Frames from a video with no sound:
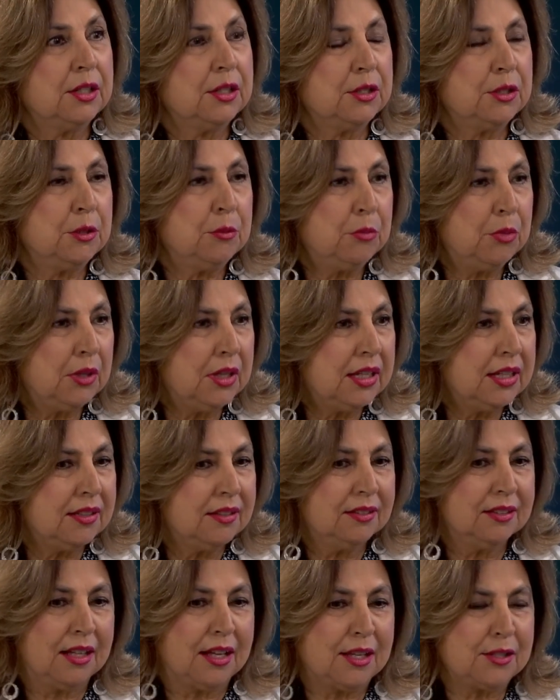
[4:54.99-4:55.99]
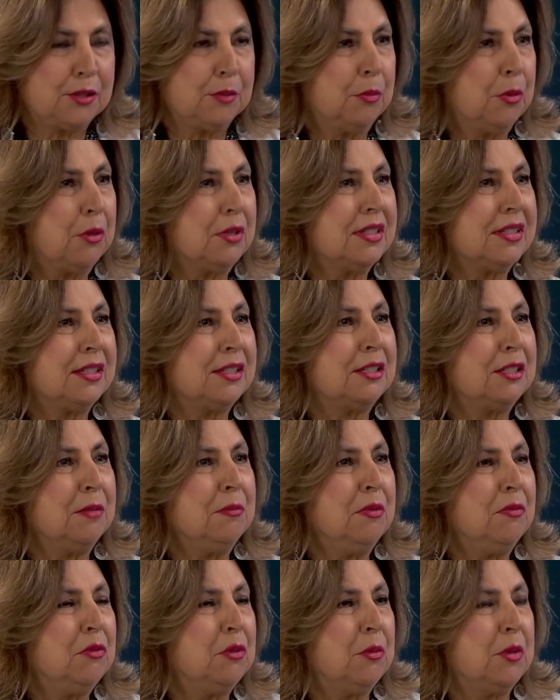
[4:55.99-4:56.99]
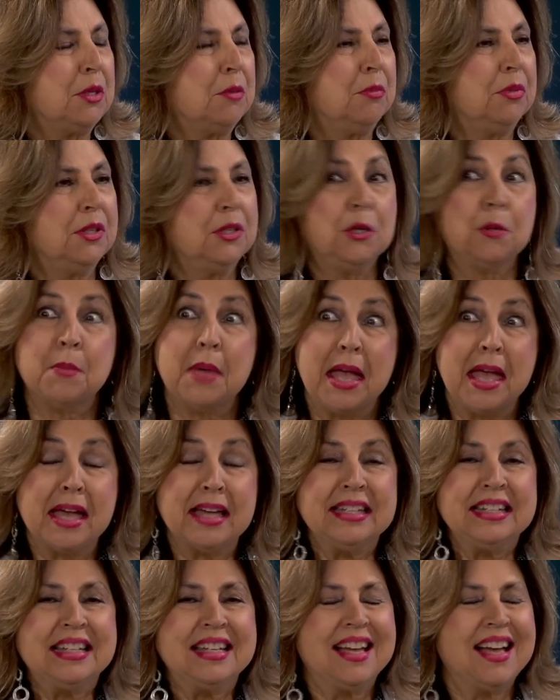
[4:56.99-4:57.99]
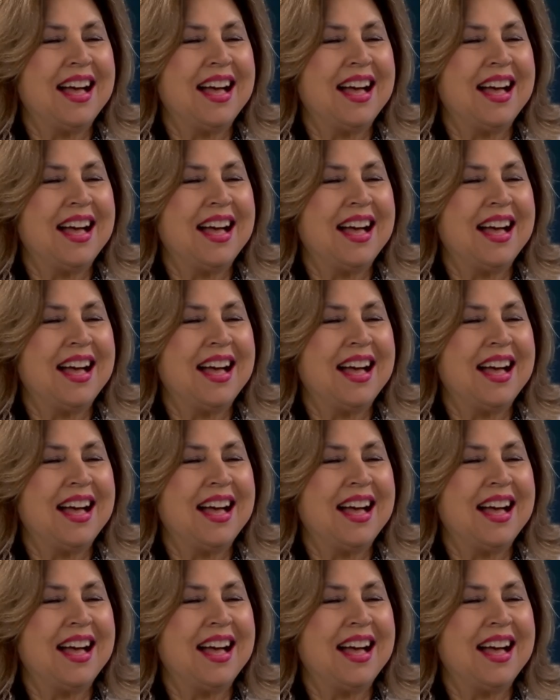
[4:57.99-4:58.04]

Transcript: to bring a support system if you want to bring your man,